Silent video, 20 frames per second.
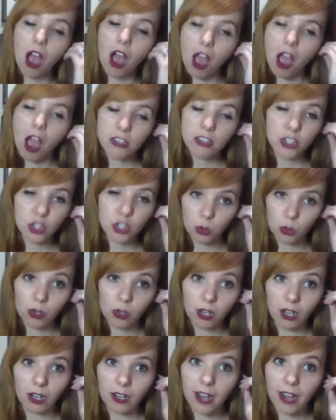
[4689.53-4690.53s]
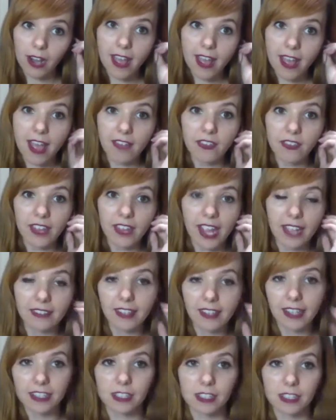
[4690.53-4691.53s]
Sure. And they had
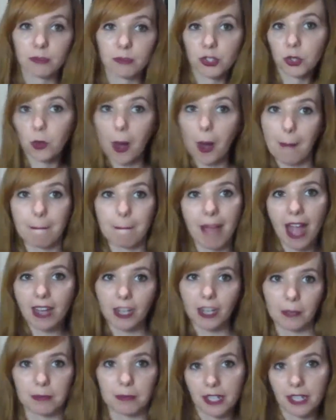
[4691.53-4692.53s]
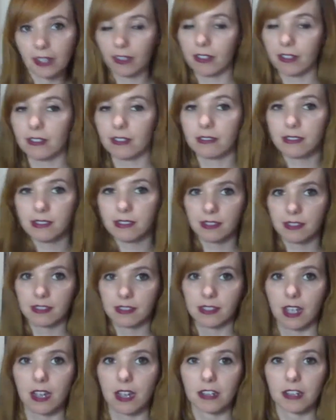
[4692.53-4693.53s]
like some doo-wop backup singers.
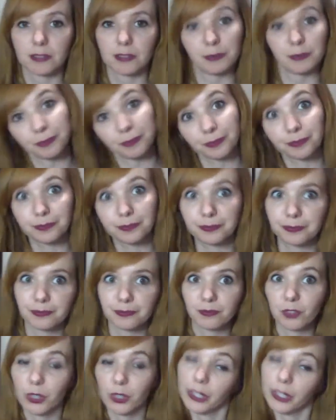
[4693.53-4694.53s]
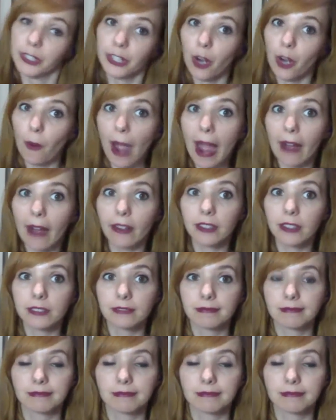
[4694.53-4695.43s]
So if you're going to go out,